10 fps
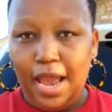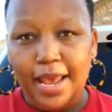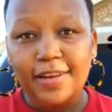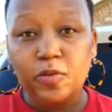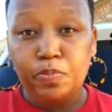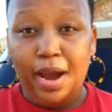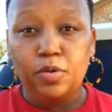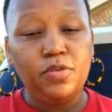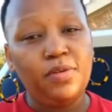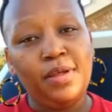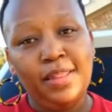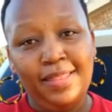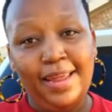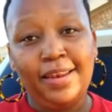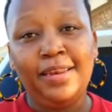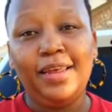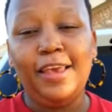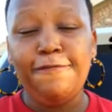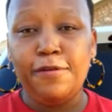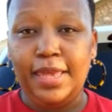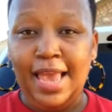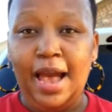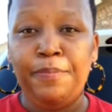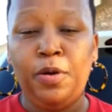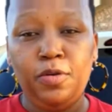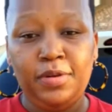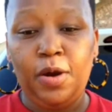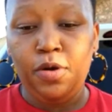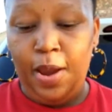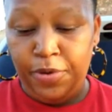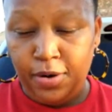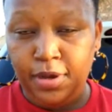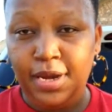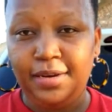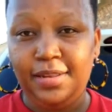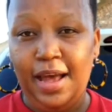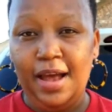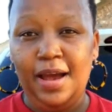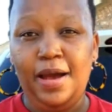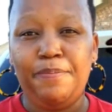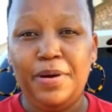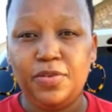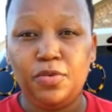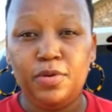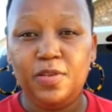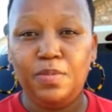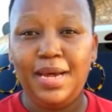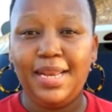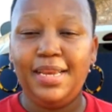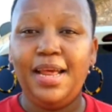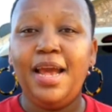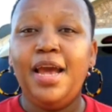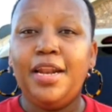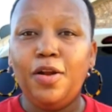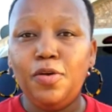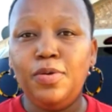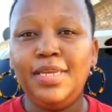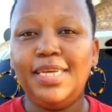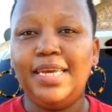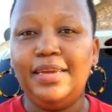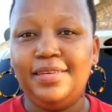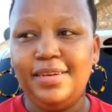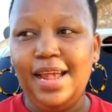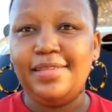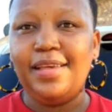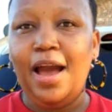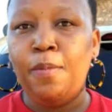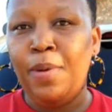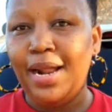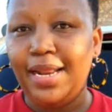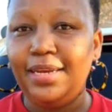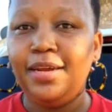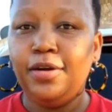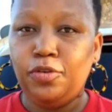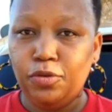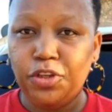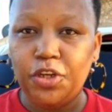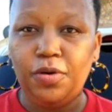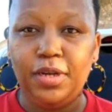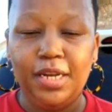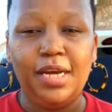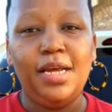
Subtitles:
any spouse. Then, if yeah, because now we are looking at the person who is married. Now you indicate, yes, I'm married to John